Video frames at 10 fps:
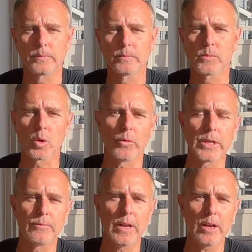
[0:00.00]
So in this
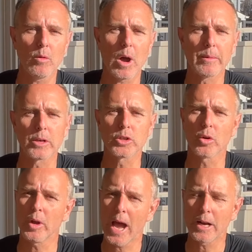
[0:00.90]
video, I'm going to show
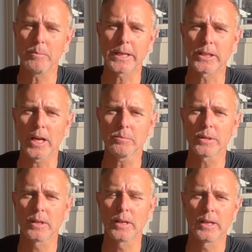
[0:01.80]
you how to mix it up.
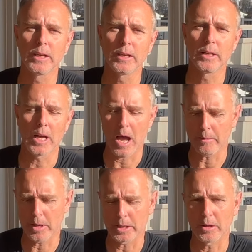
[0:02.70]
I'm
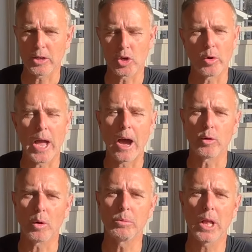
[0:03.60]
going to show you how to
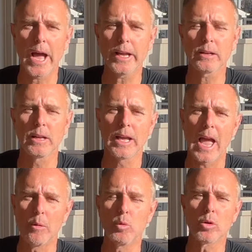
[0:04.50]
apply it,
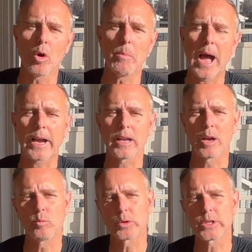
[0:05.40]
and we'll go back
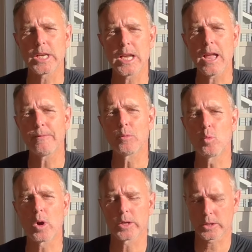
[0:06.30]
and we'll see if it
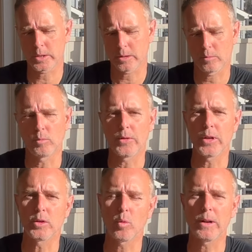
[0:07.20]
works
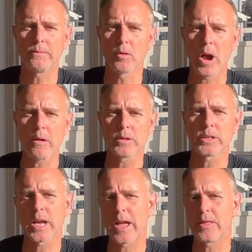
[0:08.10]
within 24 hours
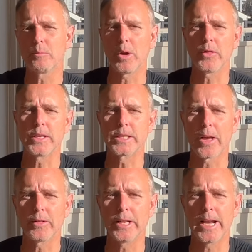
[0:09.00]
and then within
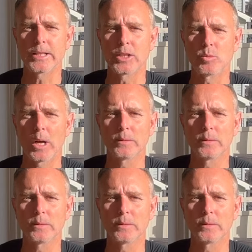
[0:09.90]
7 days as well.